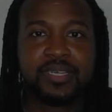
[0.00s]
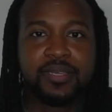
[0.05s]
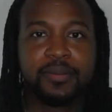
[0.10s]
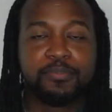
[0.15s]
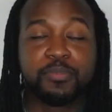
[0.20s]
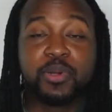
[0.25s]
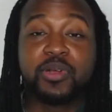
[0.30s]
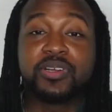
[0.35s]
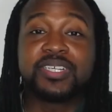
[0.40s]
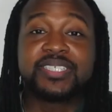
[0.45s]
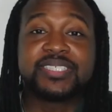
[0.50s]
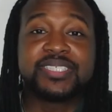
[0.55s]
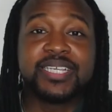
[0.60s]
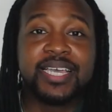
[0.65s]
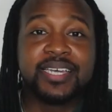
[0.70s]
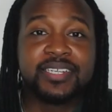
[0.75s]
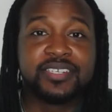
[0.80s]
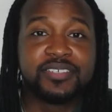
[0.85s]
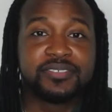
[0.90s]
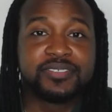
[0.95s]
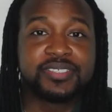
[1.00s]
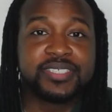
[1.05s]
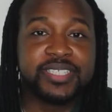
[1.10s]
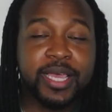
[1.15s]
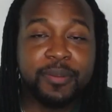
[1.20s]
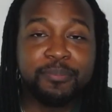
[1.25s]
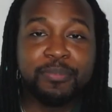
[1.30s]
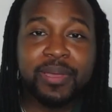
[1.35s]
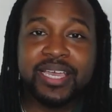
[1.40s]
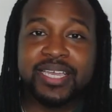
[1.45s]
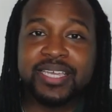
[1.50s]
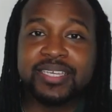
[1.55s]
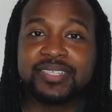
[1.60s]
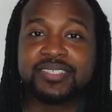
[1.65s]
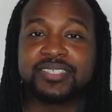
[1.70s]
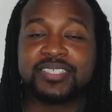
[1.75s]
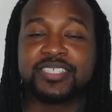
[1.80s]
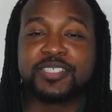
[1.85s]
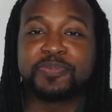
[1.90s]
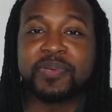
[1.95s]
Bernie Sanders stepped back
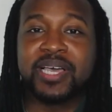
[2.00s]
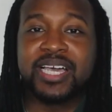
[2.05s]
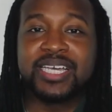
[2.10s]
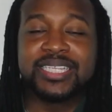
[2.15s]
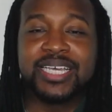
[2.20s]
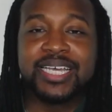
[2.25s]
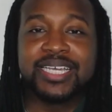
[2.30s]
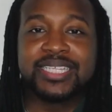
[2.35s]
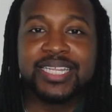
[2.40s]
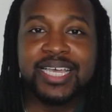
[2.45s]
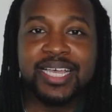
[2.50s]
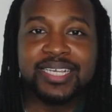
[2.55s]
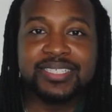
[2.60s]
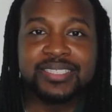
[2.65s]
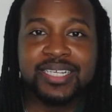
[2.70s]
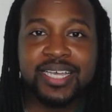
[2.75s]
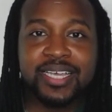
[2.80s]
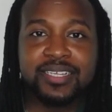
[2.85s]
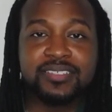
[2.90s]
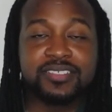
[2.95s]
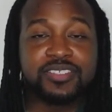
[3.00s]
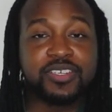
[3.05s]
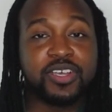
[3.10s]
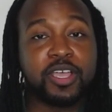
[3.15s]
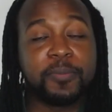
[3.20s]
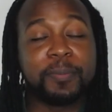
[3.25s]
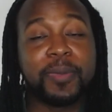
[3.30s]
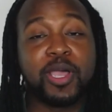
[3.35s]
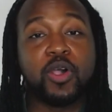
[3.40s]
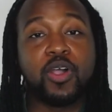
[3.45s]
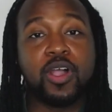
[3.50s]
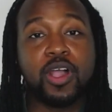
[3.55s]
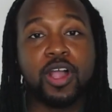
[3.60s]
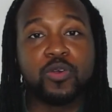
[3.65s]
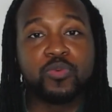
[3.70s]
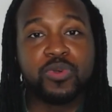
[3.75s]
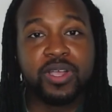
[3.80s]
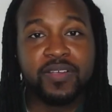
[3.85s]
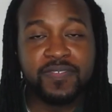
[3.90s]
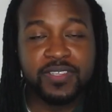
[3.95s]
into the spotlight last night to talk about Our
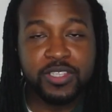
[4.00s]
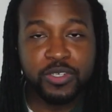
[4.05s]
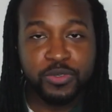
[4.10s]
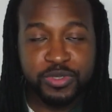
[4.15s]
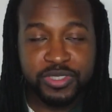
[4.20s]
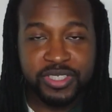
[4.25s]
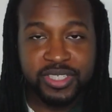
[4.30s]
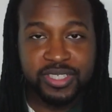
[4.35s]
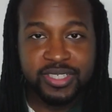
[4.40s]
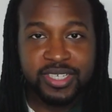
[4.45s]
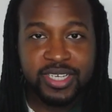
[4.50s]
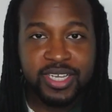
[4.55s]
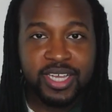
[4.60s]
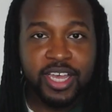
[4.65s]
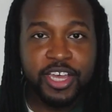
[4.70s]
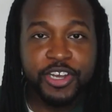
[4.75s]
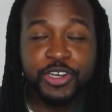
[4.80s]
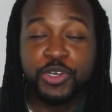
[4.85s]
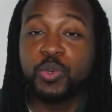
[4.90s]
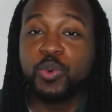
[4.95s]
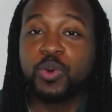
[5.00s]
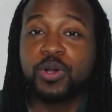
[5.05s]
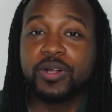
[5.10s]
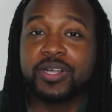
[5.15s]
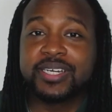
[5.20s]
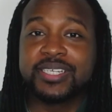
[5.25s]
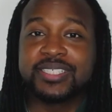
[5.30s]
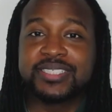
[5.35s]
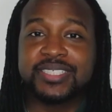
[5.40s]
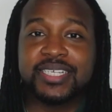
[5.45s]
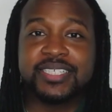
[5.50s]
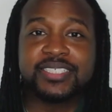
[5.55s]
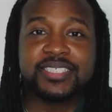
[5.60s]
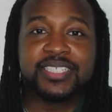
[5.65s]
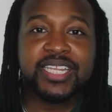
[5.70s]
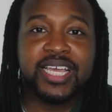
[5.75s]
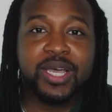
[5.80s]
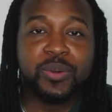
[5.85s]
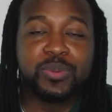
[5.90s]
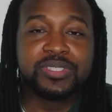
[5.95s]
Revolution, a new organization
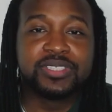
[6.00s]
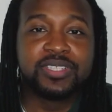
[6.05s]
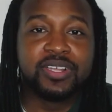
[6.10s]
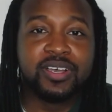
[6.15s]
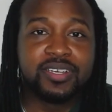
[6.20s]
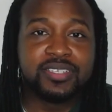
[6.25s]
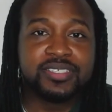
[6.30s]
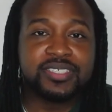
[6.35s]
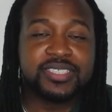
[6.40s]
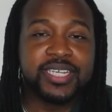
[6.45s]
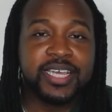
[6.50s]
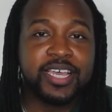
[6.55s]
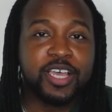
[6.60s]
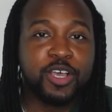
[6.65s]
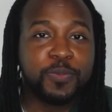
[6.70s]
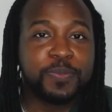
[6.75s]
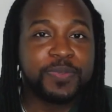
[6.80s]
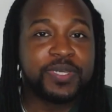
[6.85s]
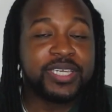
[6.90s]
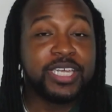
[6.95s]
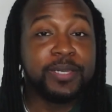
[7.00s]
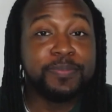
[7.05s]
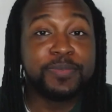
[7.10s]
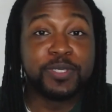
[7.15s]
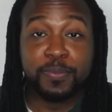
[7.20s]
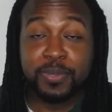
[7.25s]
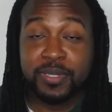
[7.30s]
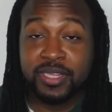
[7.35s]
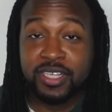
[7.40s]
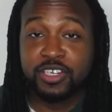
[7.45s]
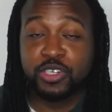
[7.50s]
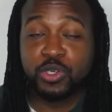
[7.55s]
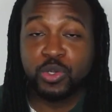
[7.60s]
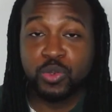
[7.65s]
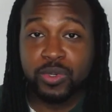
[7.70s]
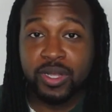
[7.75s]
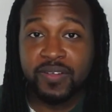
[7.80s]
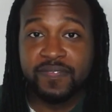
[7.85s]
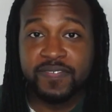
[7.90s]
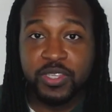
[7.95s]
that was launched to help keep the political
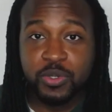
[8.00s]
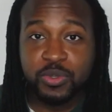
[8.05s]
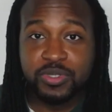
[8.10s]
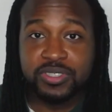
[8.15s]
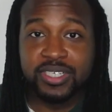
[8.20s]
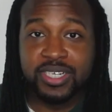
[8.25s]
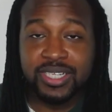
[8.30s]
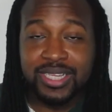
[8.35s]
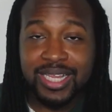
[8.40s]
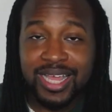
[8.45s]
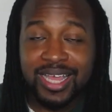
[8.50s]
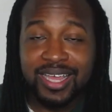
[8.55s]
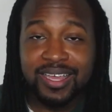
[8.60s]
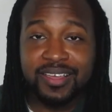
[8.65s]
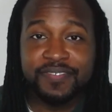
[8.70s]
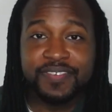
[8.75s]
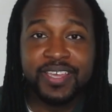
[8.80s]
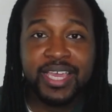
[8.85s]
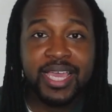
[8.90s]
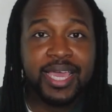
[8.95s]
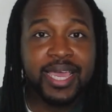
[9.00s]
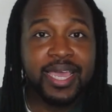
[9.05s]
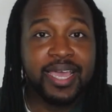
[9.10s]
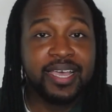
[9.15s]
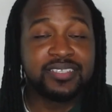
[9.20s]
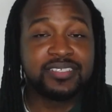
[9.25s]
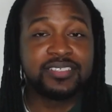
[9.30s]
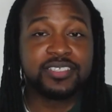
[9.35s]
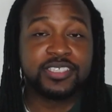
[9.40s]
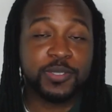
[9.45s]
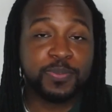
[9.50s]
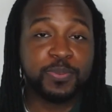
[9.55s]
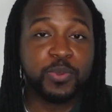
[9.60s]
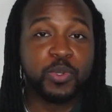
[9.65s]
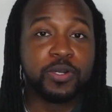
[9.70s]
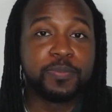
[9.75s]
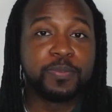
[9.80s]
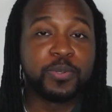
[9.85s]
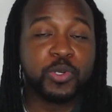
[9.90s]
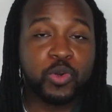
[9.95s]
revolution alive and to
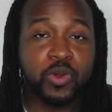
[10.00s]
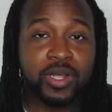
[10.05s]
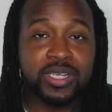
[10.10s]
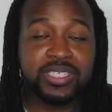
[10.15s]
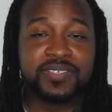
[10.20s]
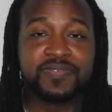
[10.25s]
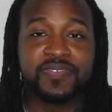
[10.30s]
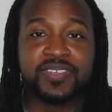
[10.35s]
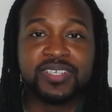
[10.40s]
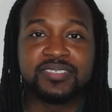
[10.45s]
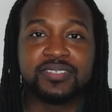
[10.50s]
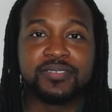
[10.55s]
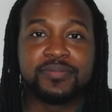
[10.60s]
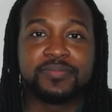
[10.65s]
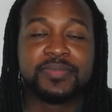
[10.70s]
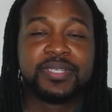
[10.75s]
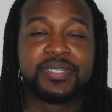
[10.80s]
support progressivism.